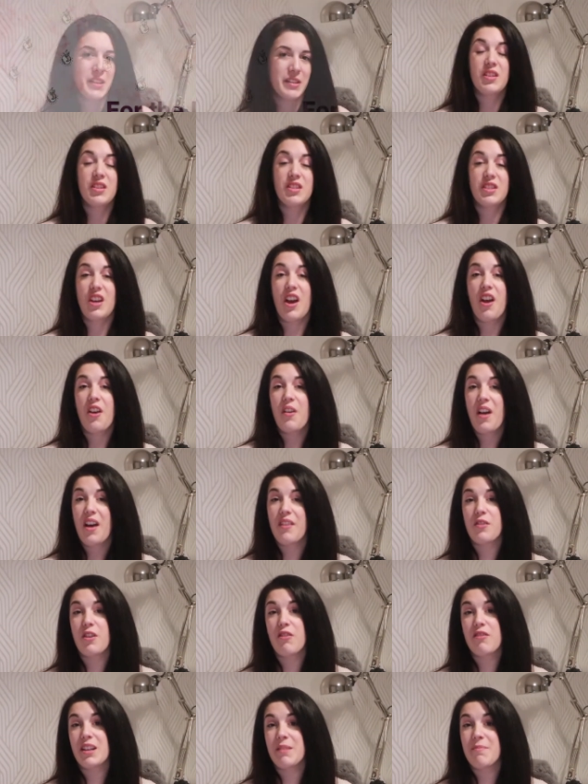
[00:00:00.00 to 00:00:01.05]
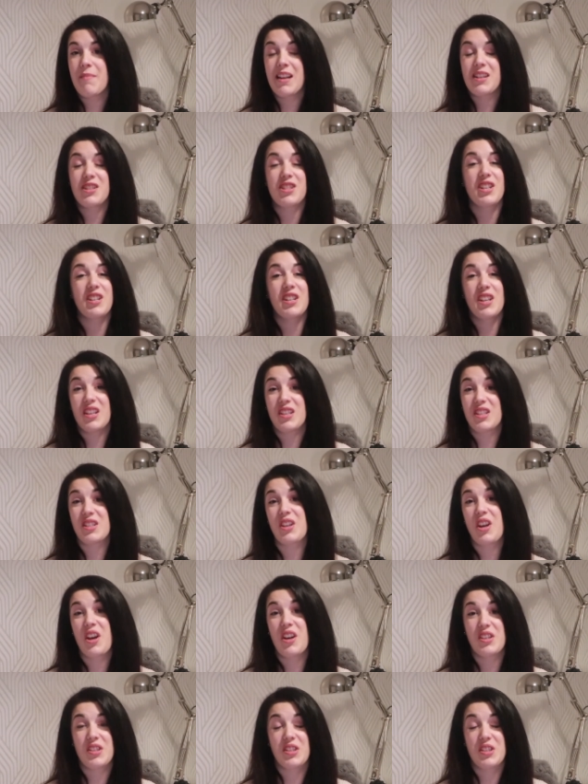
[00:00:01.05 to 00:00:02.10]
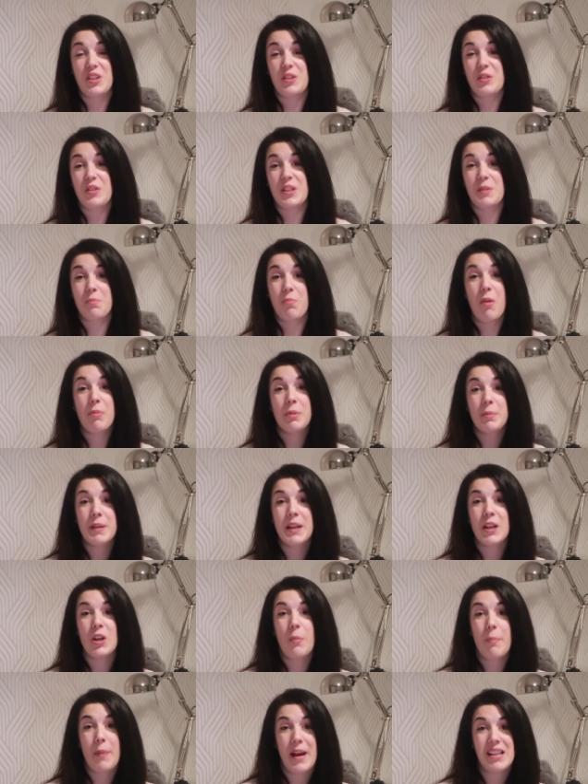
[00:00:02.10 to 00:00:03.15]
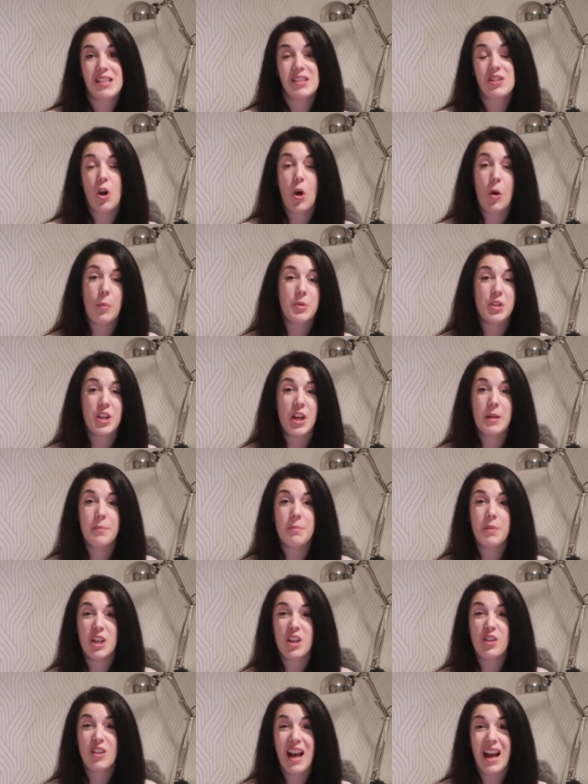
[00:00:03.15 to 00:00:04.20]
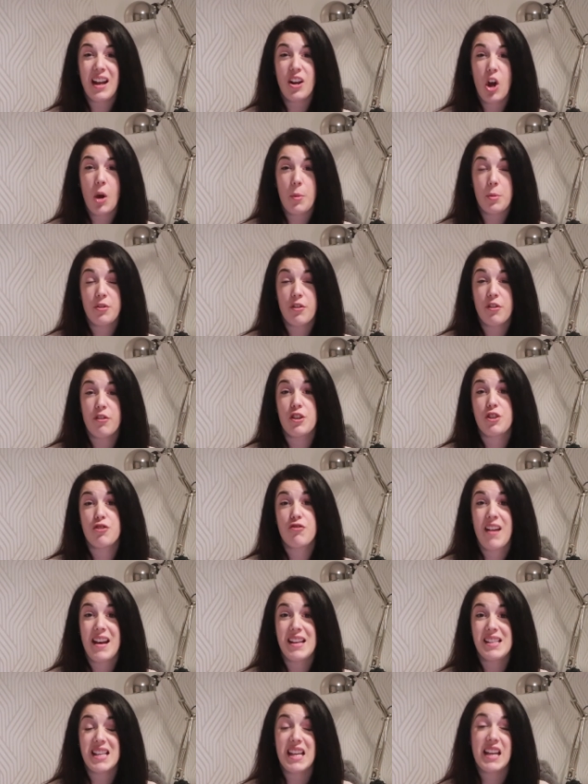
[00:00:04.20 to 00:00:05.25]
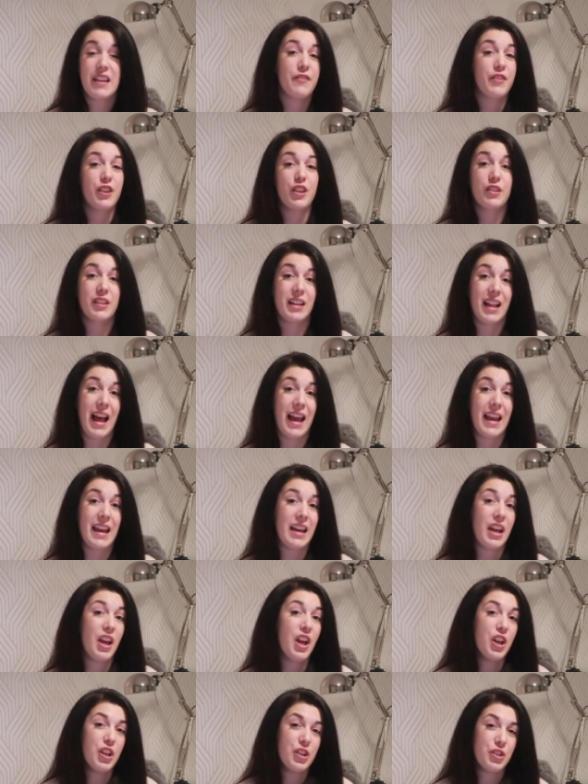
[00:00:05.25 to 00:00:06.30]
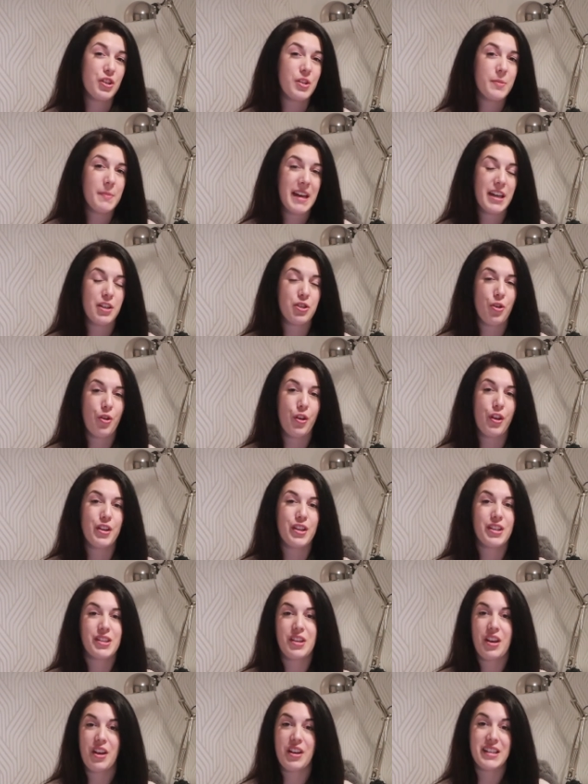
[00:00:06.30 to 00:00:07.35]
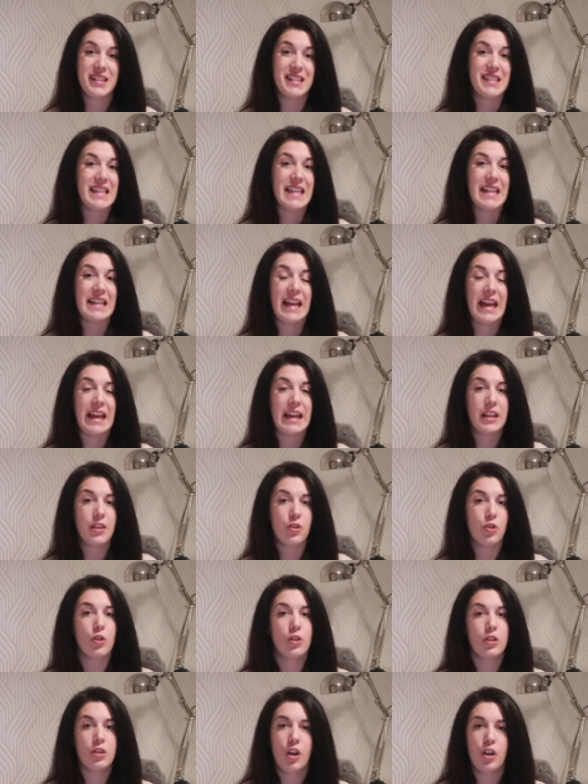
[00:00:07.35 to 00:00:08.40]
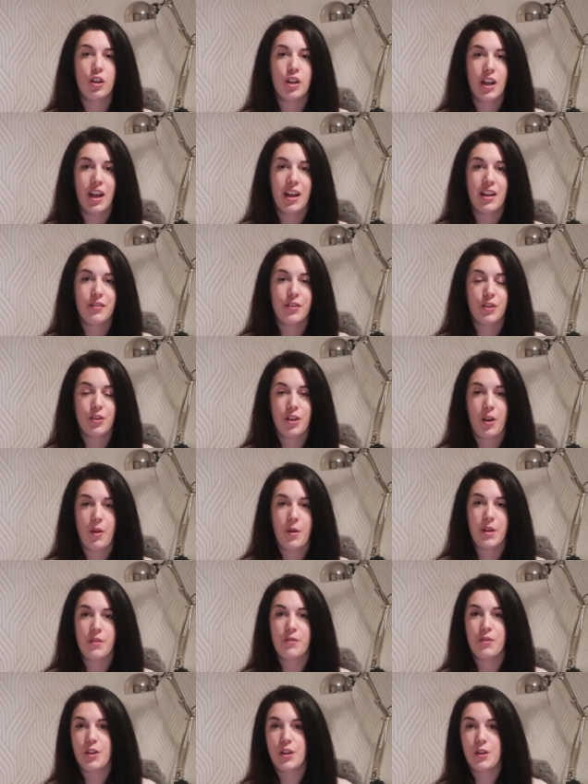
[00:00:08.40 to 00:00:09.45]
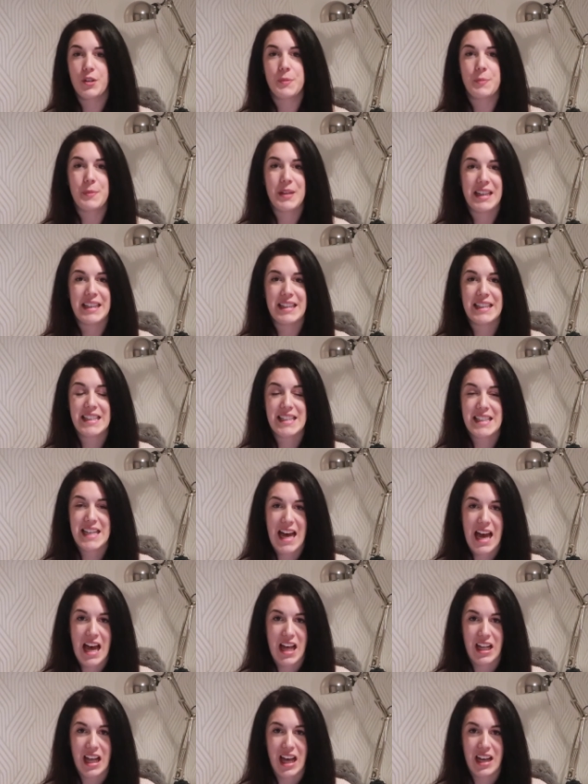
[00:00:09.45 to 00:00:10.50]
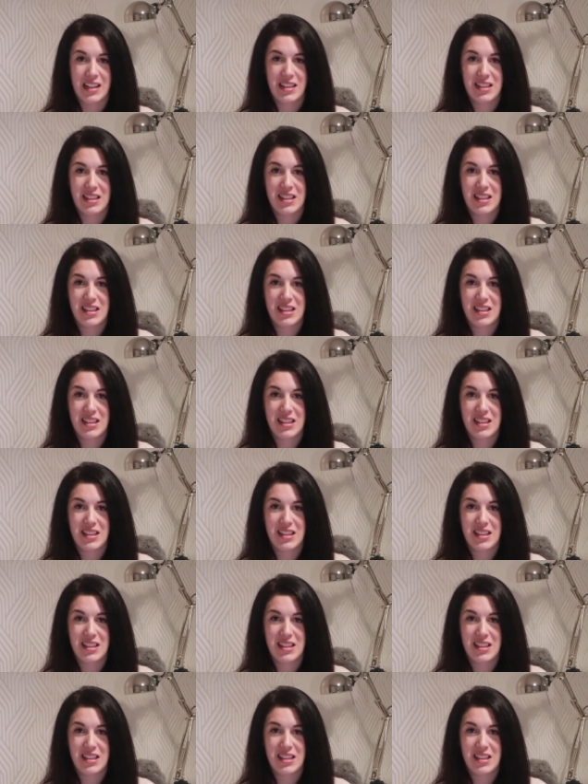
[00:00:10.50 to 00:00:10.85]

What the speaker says: So I've already mentioned a skirt suit is probably your best option, but you can opt for a dress if you'd like. Just make sure that the skirt is knee length or longer if you're going for those Middle East airlines.